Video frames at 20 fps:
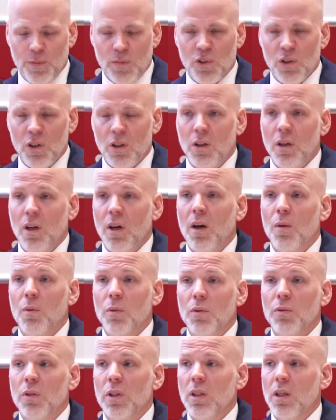So I
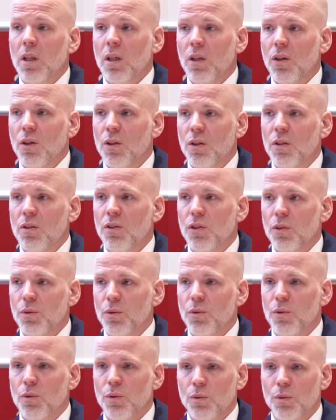would really encourage
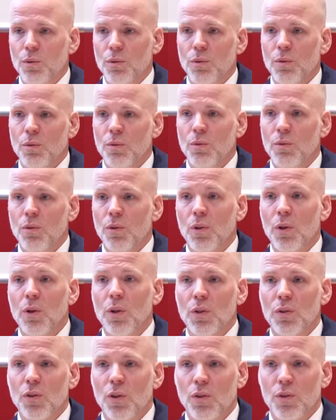you to
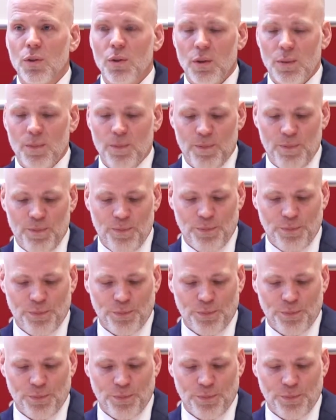go and talk to them.